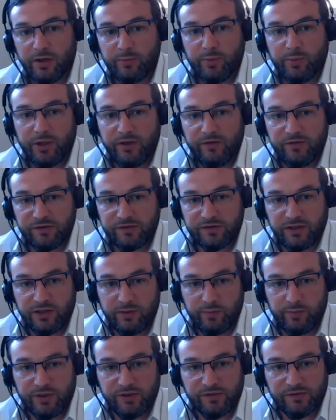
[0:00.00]

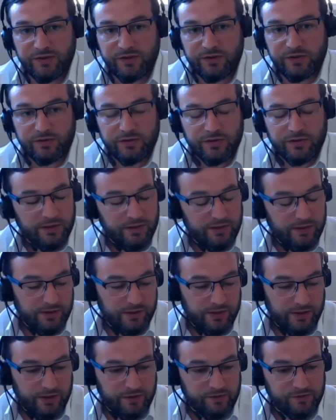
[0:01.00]
previously, because
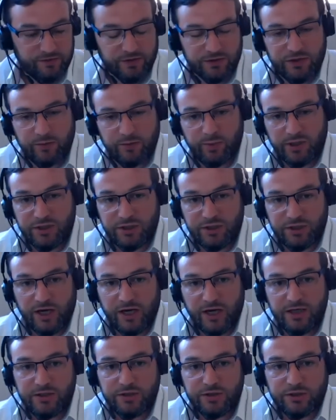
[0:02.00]
it's such a big
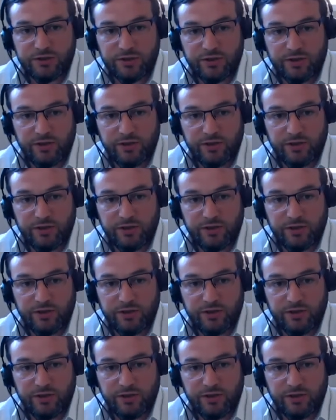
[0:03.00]
change to the